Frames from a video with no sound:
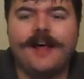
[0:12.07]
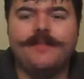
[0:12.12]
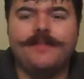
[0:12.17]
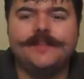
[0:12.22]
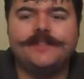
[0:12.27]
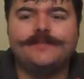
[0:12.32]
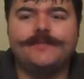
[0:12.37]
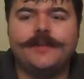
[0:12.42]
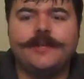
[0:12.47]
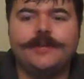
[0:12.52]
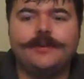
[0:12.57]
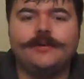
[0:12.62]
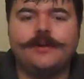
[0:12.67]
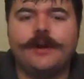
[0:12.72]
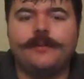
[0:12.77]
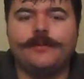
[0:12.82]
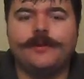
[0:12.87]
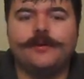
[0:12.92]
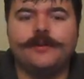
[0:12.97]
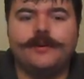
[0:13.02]
On this
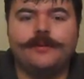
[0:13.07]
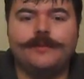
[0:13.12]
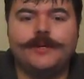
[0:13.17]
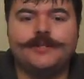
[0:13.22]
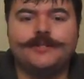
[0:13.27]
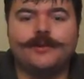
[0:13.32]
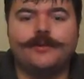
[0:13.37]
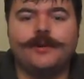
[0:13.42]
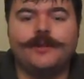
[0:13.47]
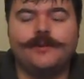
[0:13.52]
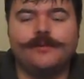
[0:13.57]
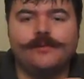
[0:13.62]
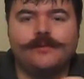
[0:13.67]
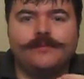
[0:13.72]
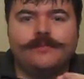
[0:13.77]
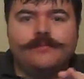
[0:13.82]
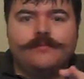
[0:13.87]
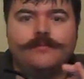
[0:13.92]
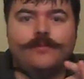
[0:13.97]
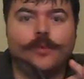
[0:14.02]
video, I'm going to be showing you